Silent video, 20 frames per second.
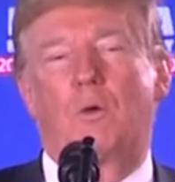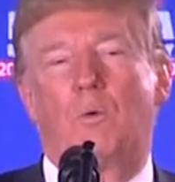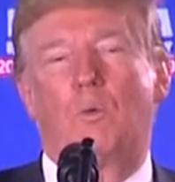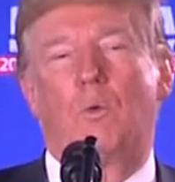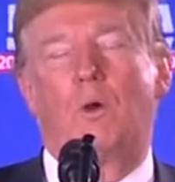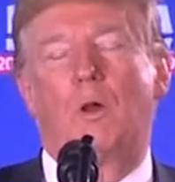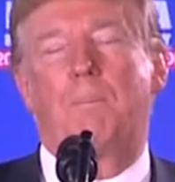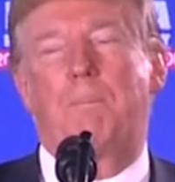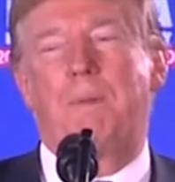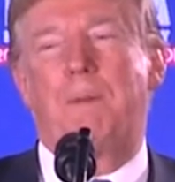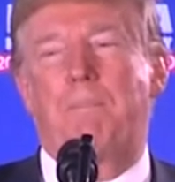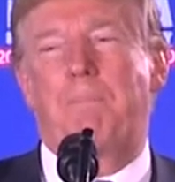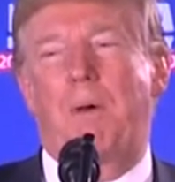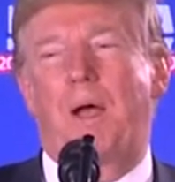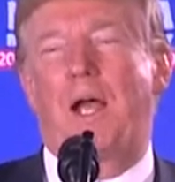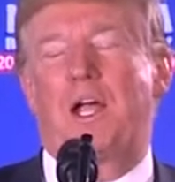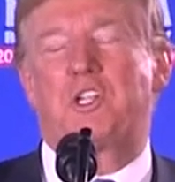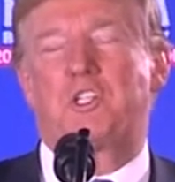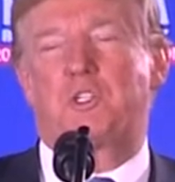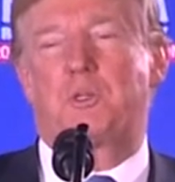Would it be
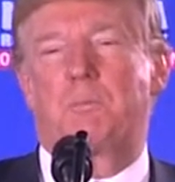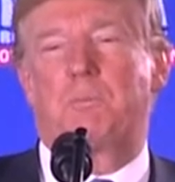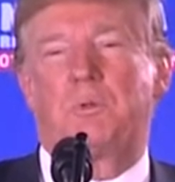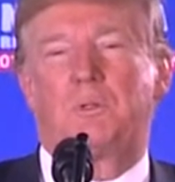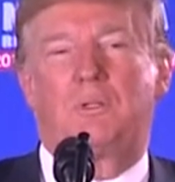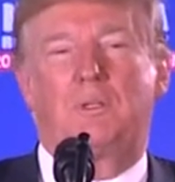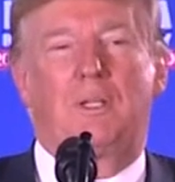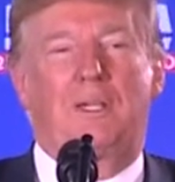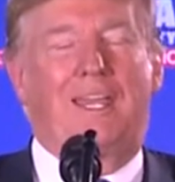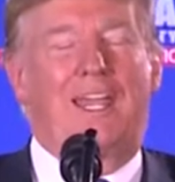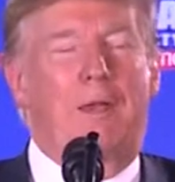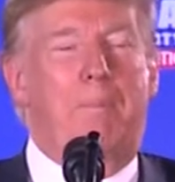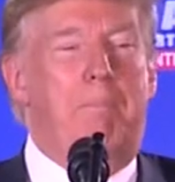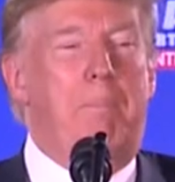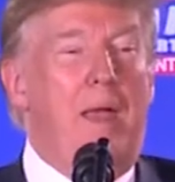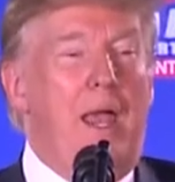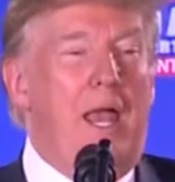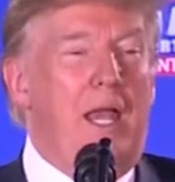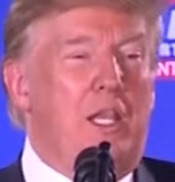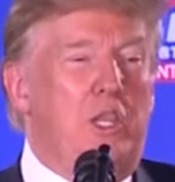possible to get
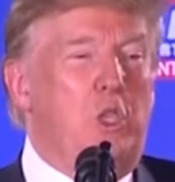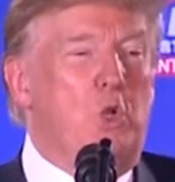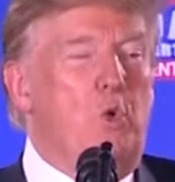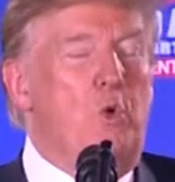back the